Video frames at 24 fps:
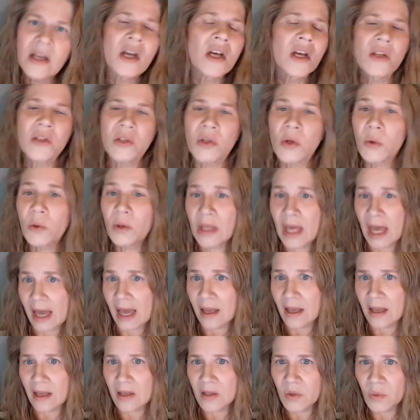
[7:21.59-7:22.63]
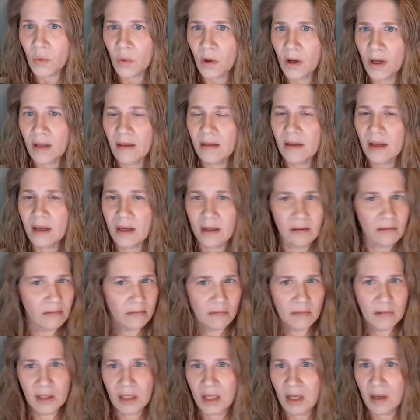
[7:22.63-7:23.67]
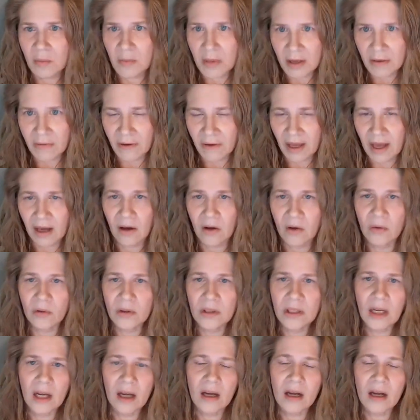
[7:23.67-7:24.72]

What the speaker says: So that is one that can be found